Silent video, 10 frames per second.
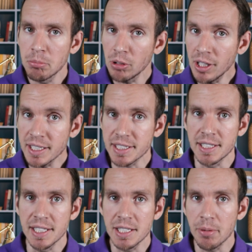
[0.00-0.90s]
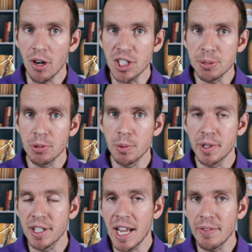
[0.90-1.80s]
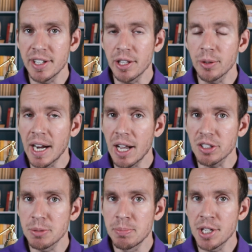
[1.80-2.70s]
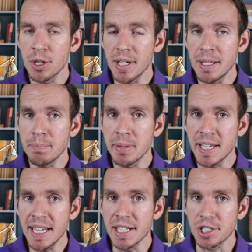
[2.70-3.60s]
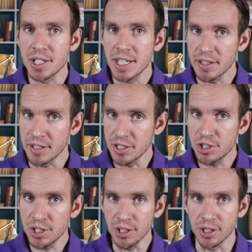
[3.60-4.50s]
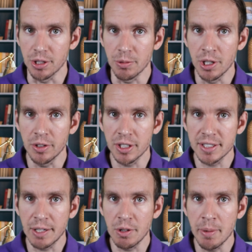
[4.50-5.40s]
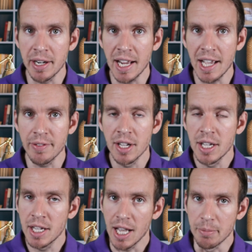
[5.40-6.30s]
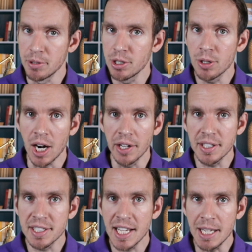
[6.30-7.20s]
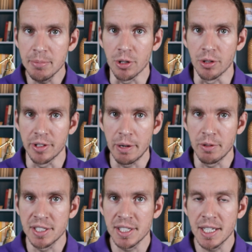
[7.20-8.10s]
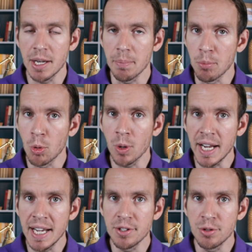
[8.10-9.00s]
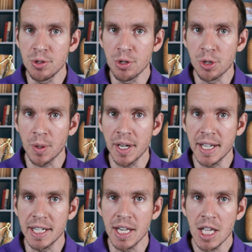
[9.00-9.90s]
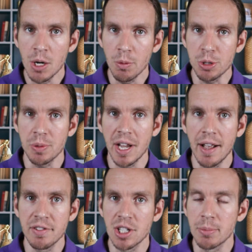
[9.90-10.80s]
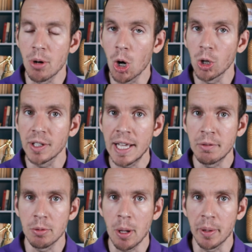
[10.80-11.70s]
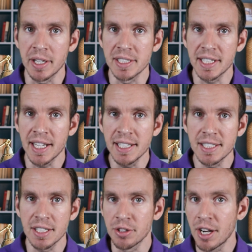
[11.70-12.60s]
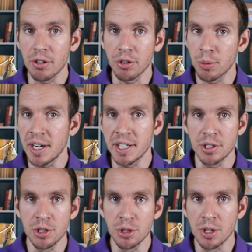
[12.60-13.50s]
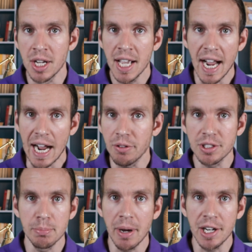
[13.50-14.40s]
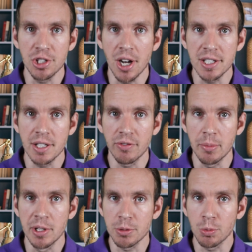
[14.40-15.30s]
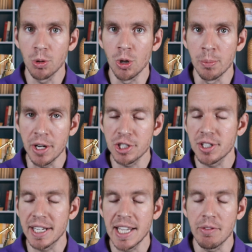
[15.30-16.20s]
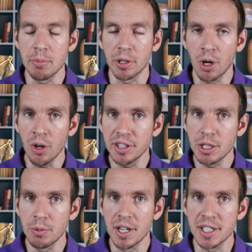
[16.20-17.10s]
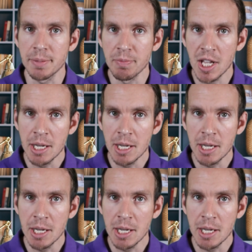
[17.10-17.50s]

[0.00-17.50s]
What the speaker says: Plus, is it possible that we could have another House Speaker impeached this year? Well, it looks like we might have a bill on the table that would send more aid to Ukraine, which we have some hardline Republicans against and now threatening to oust Mike Johnson from his role, much like Kevin McCarthy was.